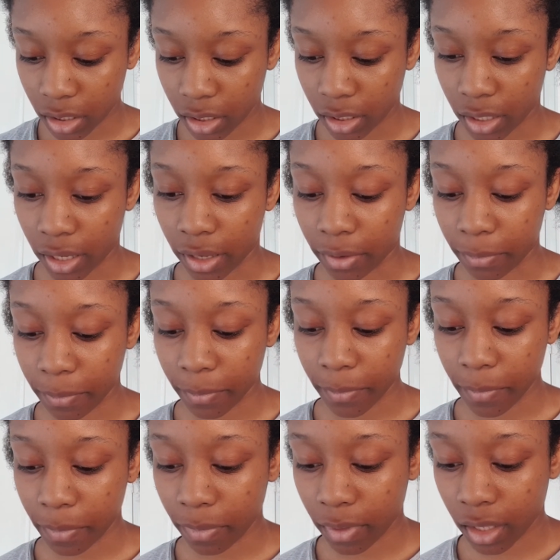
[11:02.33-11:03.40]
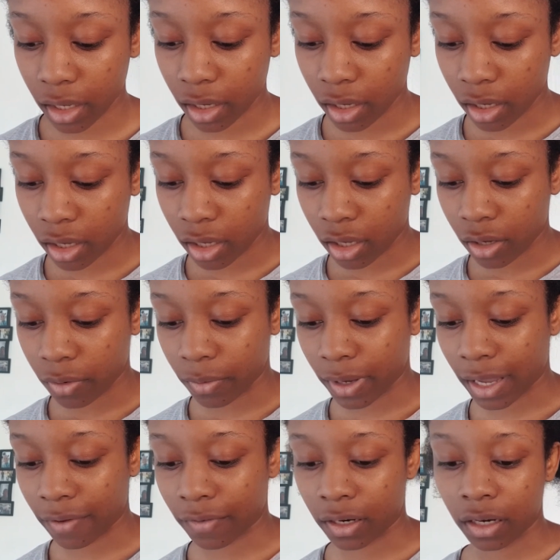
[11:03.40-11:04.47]
Yeah. We
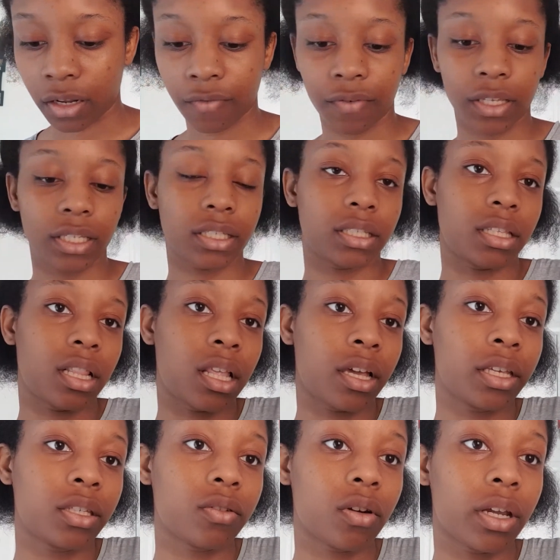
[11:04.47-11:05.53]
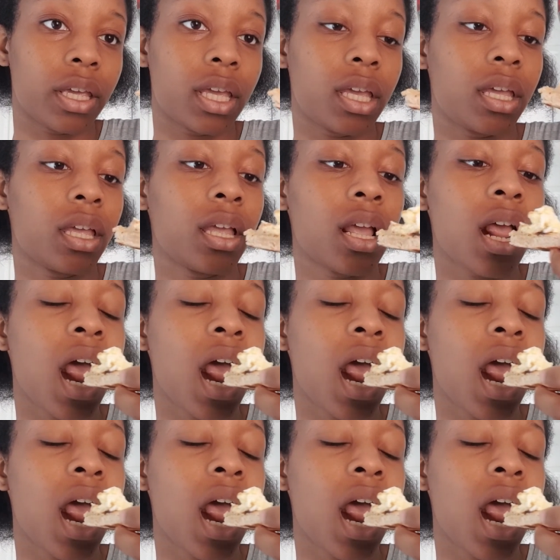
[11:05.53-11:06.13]
have a lovely slice right here.